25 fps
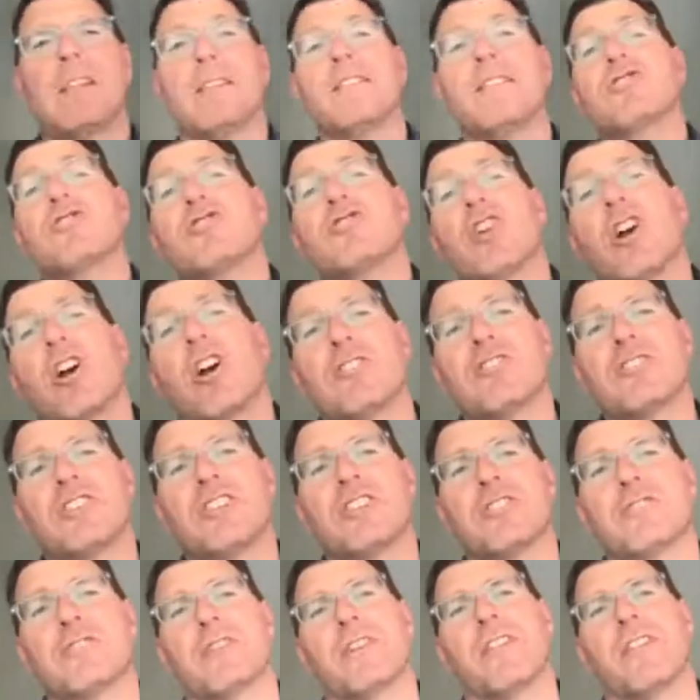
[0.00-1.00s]
The
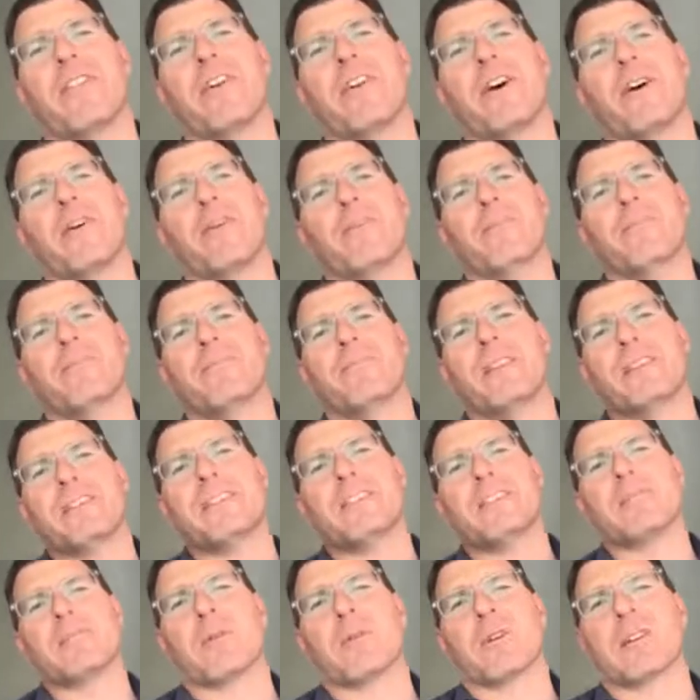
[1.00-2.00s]
charging grid, though,
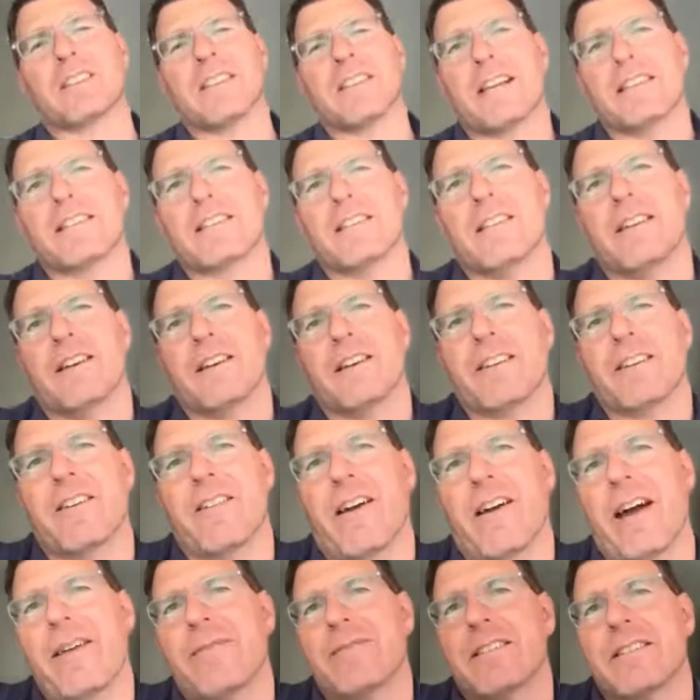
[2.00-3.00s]
this is where Tesla,
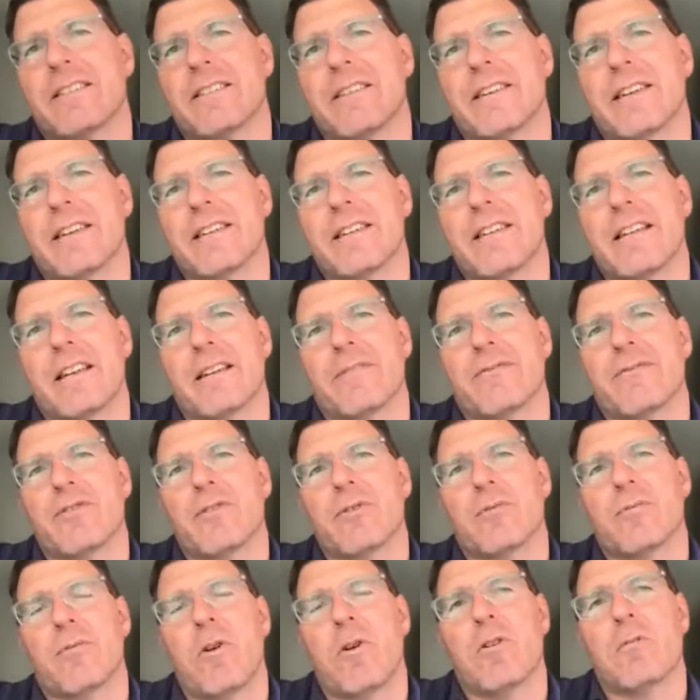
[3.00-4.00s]
obviously has hit a
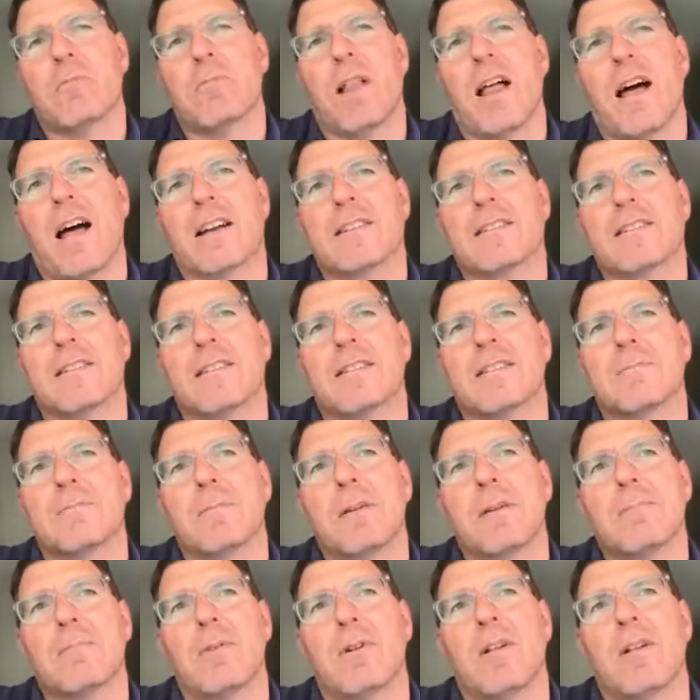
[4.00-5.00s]
few roadblocks. Is
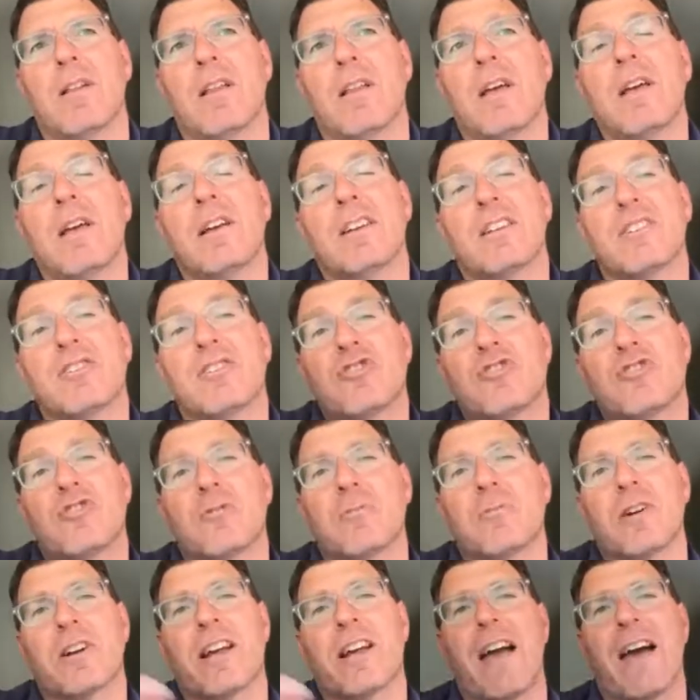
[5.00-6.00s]

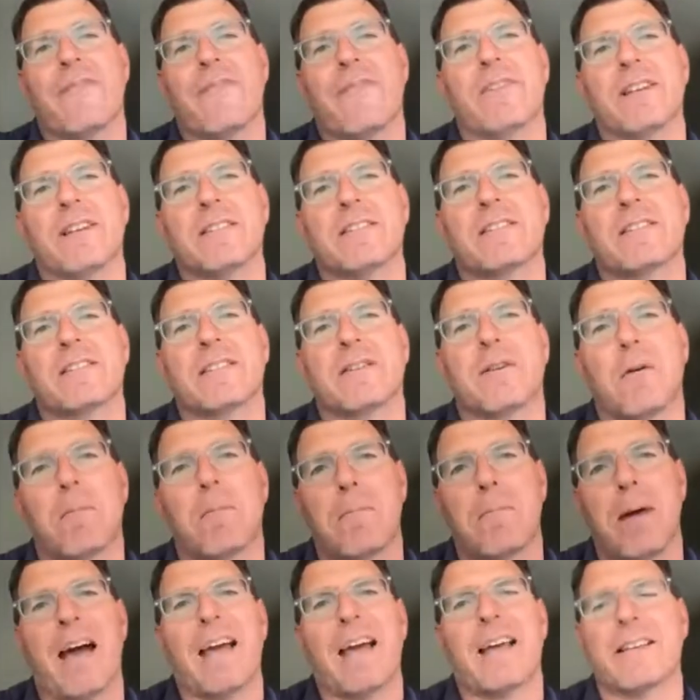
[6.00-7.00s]
consumer confidence to go
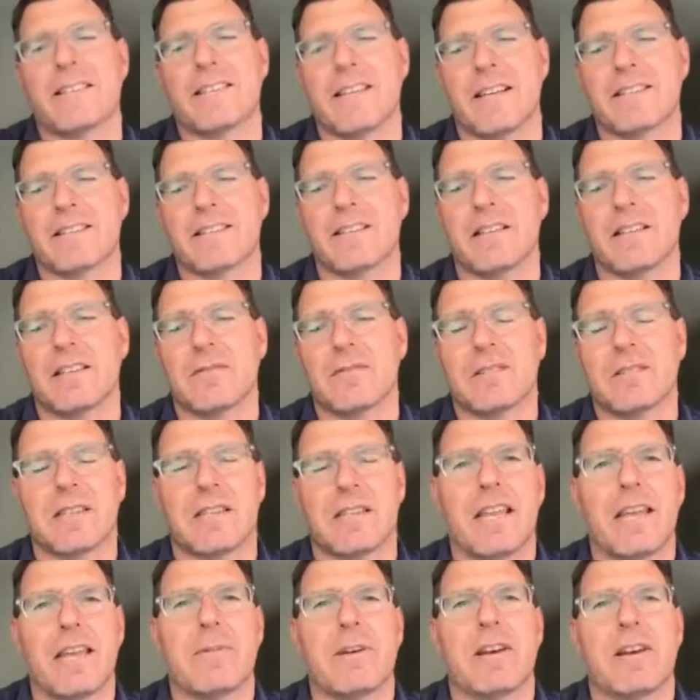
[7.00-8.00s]
buy a Tesla was
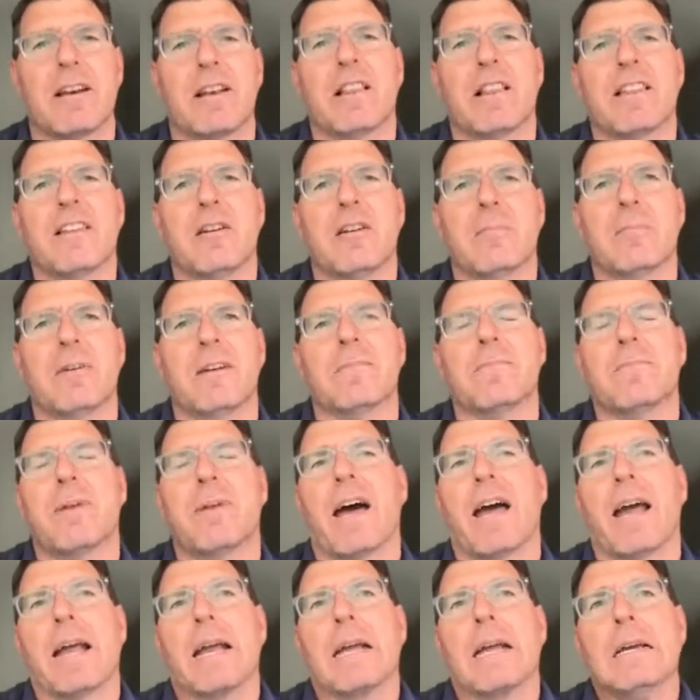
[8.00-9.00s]
inhibited a little bit
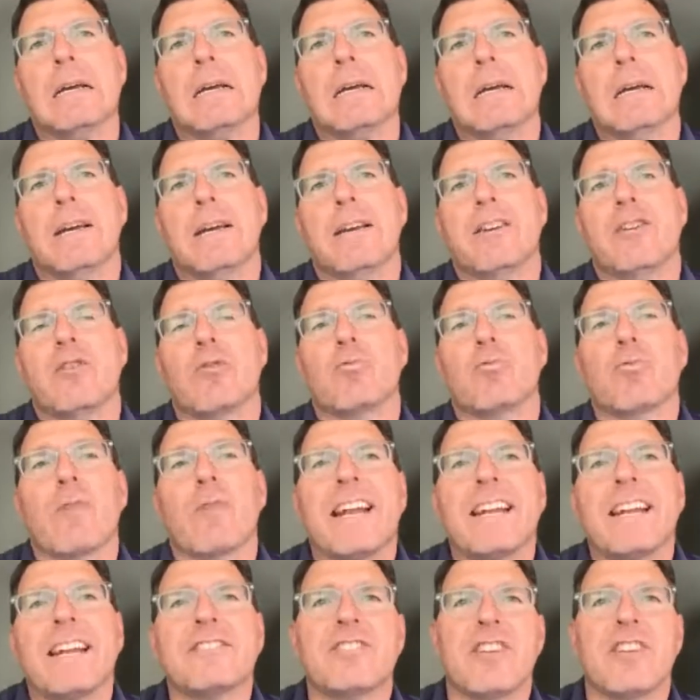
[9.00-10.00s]
by,
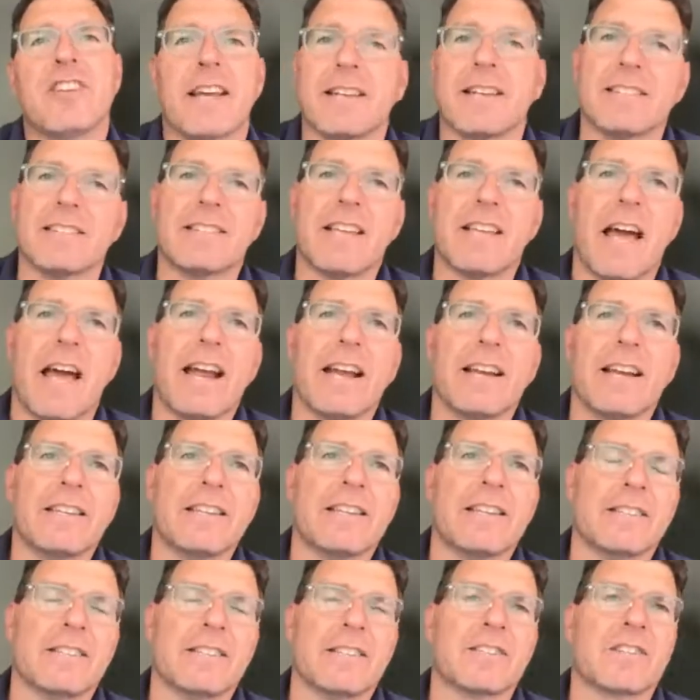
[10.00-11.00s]
range
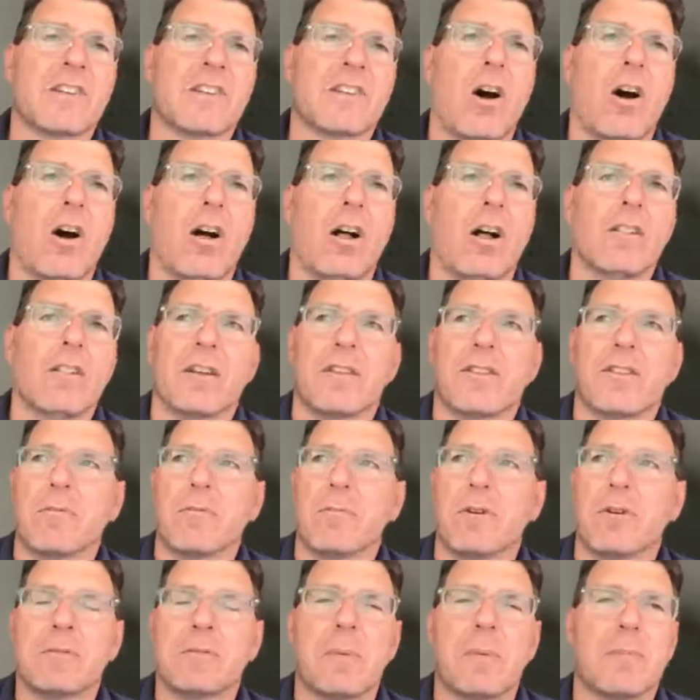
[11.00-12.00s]
anxiety, as it's called. Although
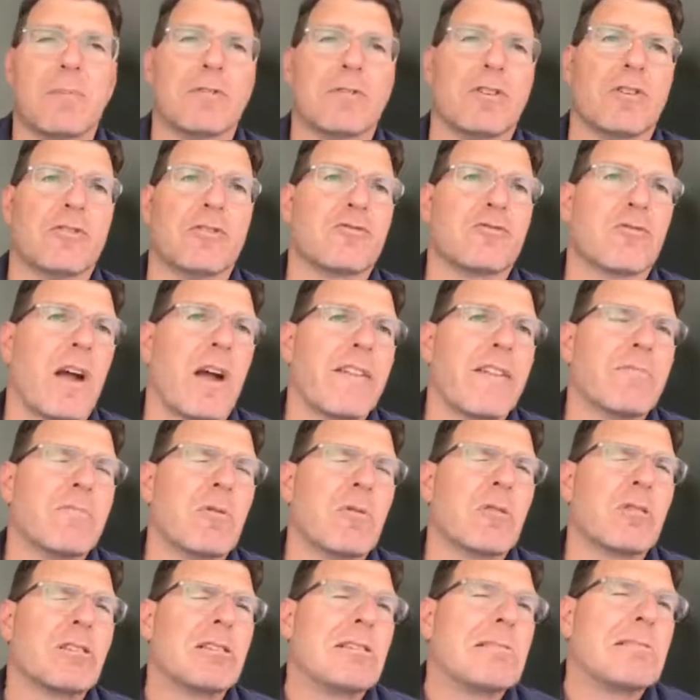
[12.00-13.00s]
most people don't drive
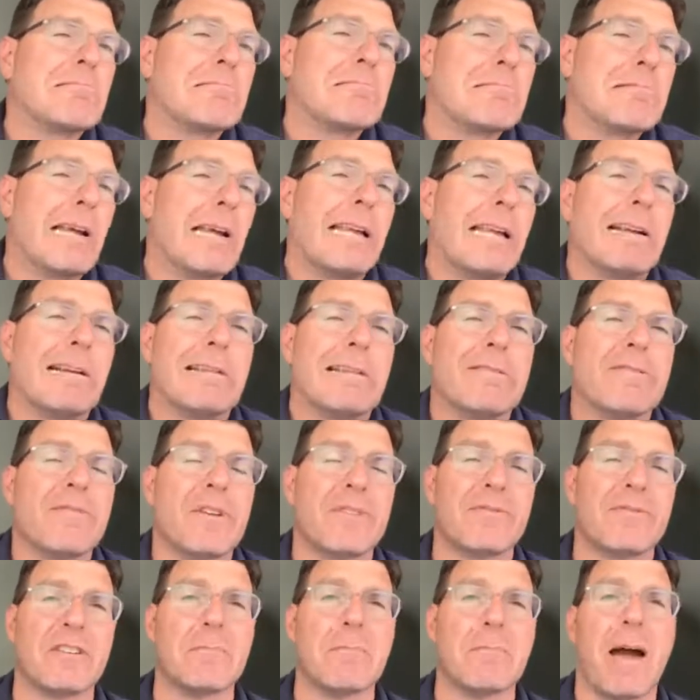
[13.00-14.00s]
more than
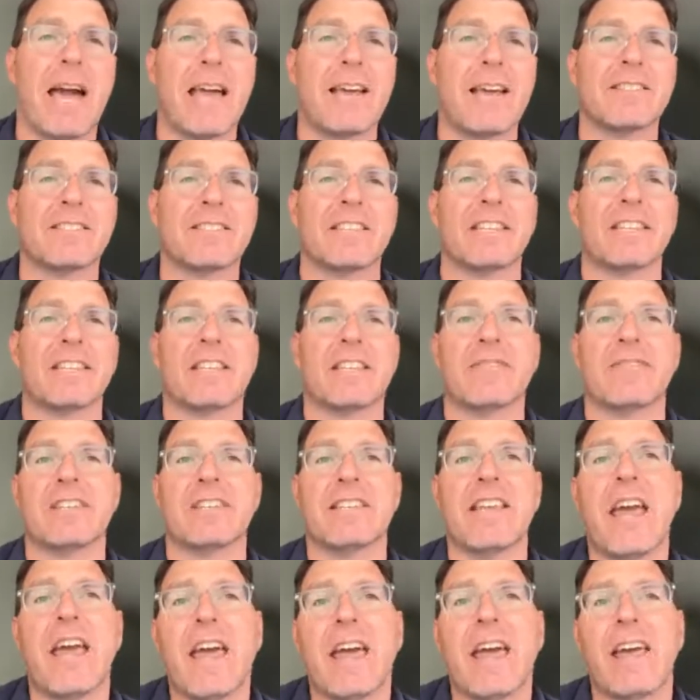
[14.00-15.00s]
50 miles in a
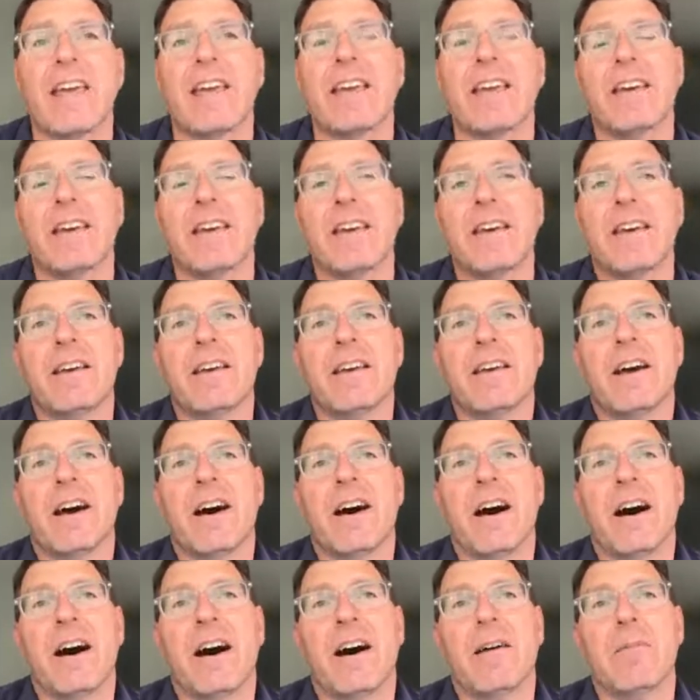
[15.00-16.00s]
given day,
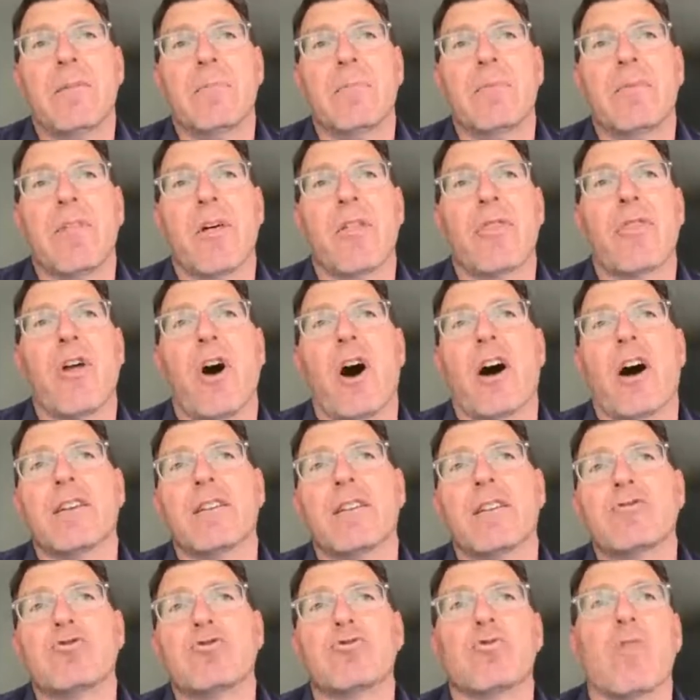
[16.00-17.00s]
the thought
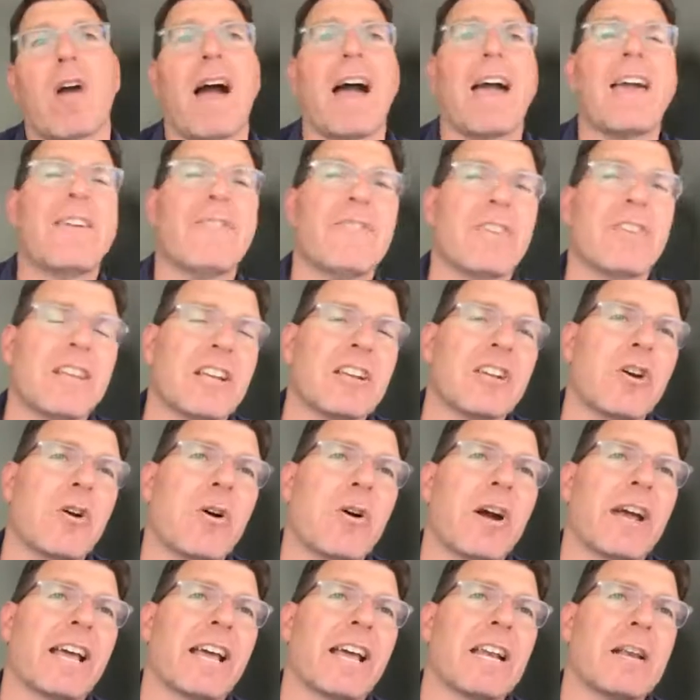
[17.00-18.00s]
of driving and
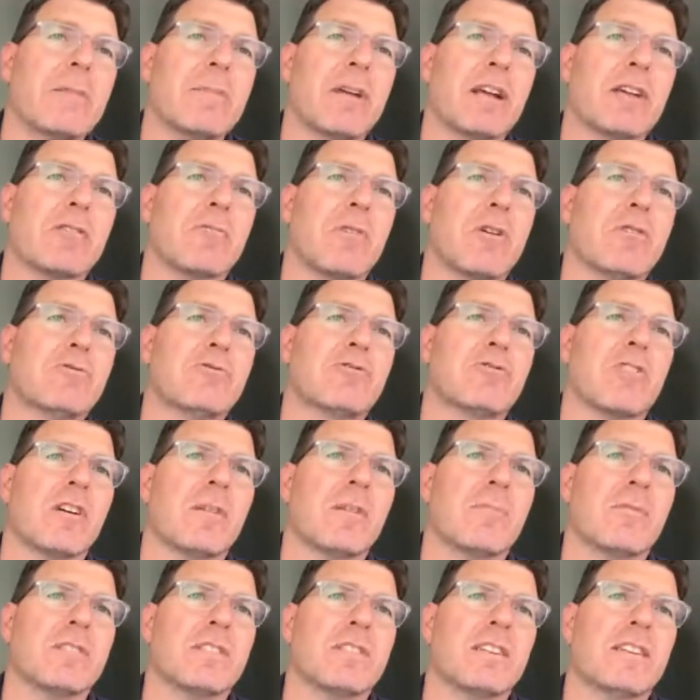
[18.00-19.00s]
going on a big road
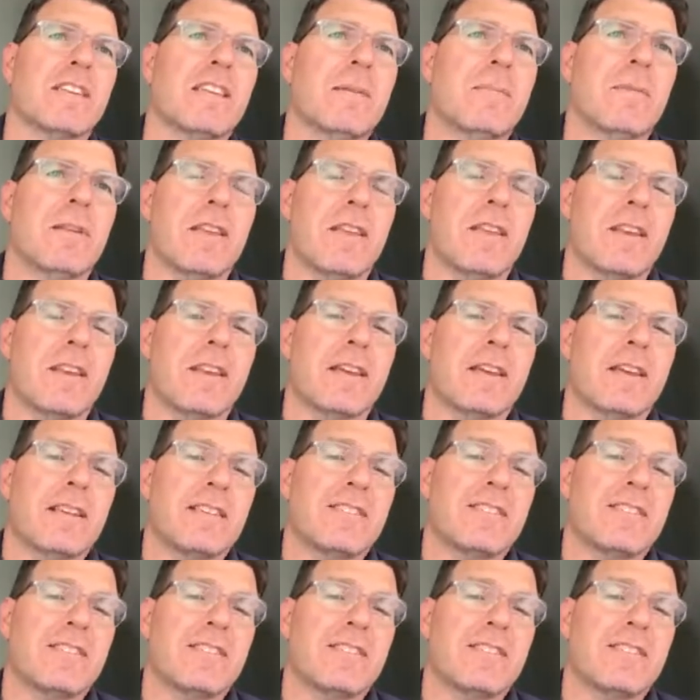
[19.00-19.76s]
trip was inhibited.